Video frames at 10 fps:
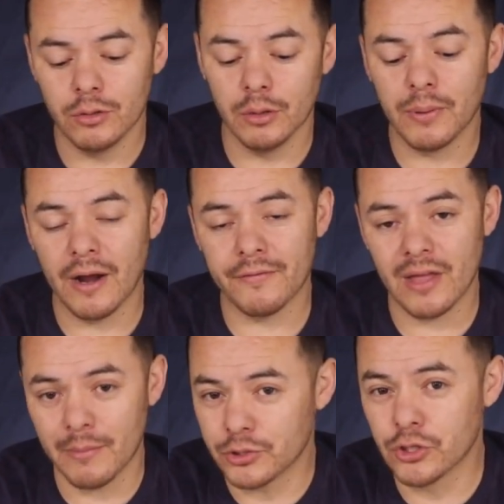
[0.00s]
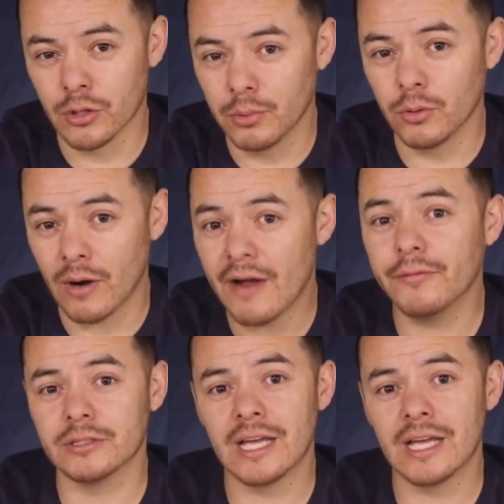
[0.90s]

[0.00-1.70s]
who apply for that mature bull rifle